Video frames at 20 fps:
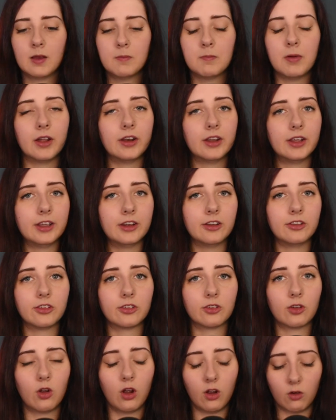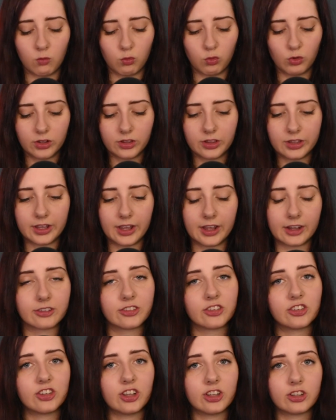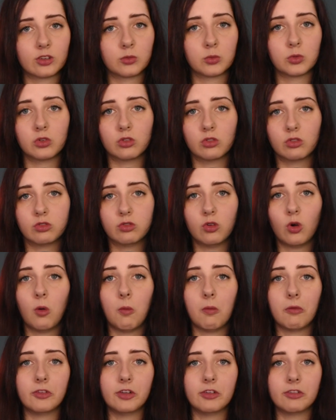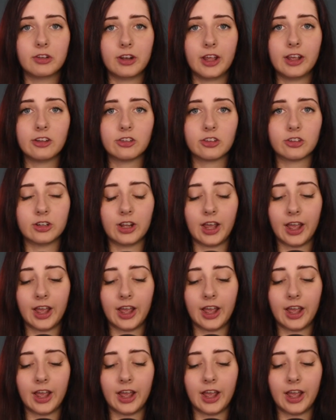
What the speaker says: But it is a really accessible form of divination,